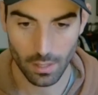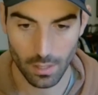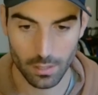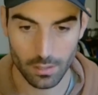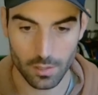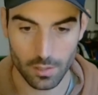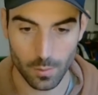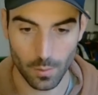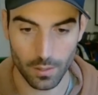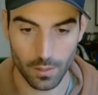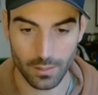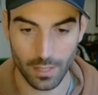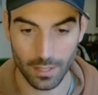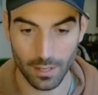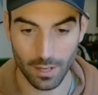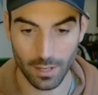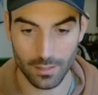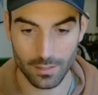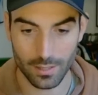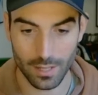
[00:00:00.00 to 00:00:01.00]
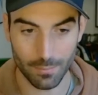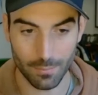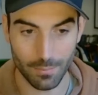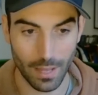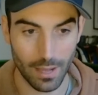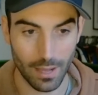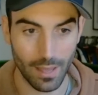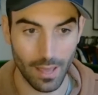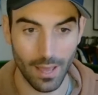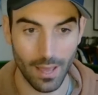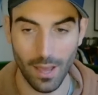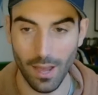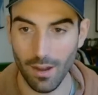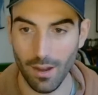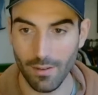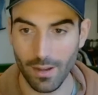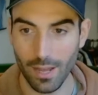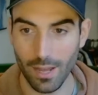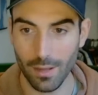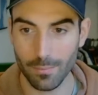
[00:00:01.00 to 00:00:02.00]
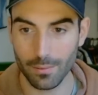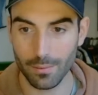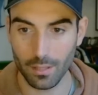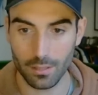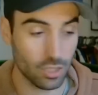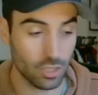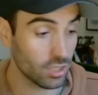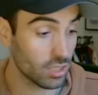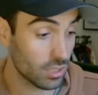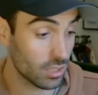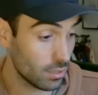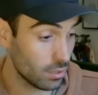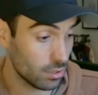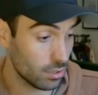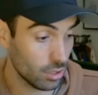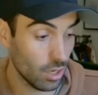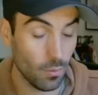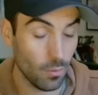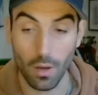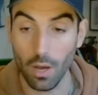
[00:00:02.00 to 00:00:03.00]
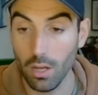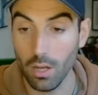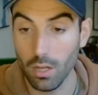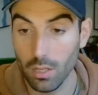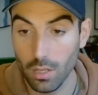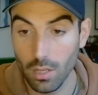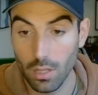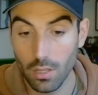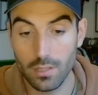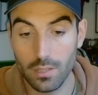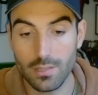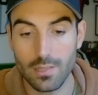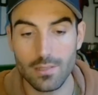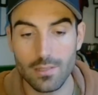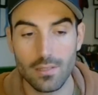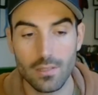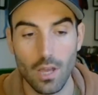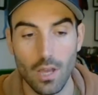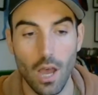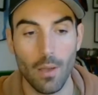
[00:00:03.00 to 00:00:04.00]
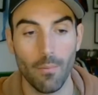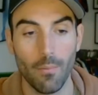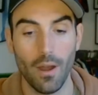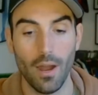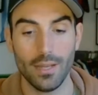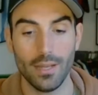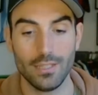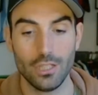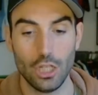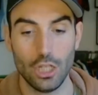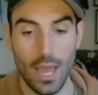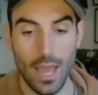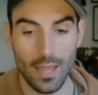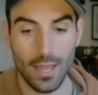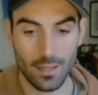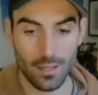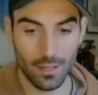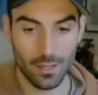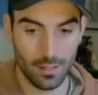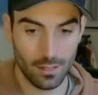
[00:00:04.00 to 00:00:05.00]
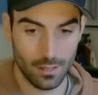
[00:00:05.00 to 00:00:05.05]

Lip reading: Just want the deadline to come now. Yeah, hurry up. Just, do you know what? This is the time where I check